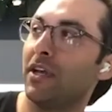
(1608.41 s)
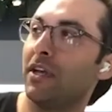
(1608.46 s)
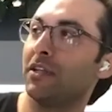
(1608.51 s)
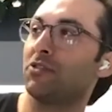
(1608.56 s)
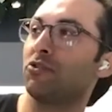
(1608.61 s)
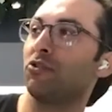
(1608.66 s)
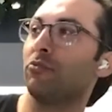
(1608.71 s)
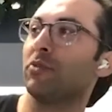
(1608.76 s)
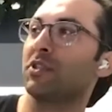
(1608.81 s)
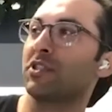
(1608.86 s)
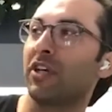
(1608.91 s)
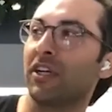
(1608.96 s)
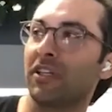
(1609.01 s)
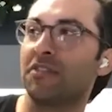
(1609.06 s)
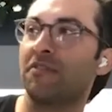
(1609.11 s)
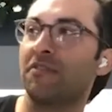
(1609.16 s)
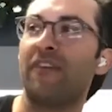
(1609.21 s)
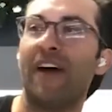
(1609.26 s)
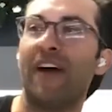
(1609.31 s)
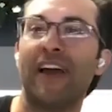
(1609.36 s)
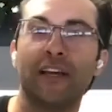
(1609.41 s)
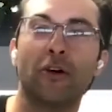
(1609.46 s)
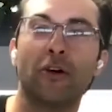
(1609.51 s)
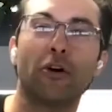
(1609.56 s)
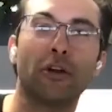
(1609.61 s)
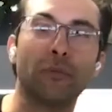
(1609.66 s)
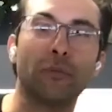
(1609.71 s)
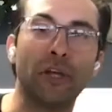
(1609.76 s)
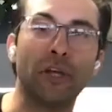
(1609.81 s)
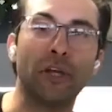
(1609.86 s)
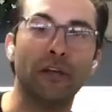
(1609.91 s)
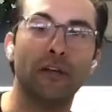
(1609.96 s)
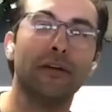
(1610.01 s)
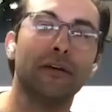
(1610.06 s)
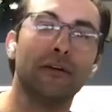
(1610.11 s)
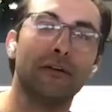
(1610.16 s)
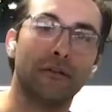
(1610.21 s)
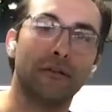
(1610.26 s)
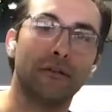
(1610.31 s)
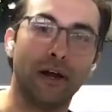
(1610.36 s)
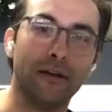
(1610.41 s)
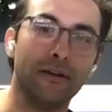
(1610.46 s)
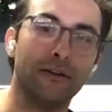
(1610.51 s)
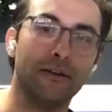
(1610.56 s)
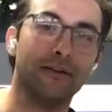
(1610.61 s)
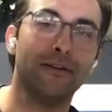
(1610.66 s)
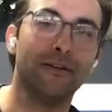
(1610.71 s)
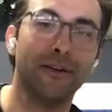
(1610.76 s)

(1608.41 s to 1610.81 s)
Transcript: it's almost like this fake economy, right?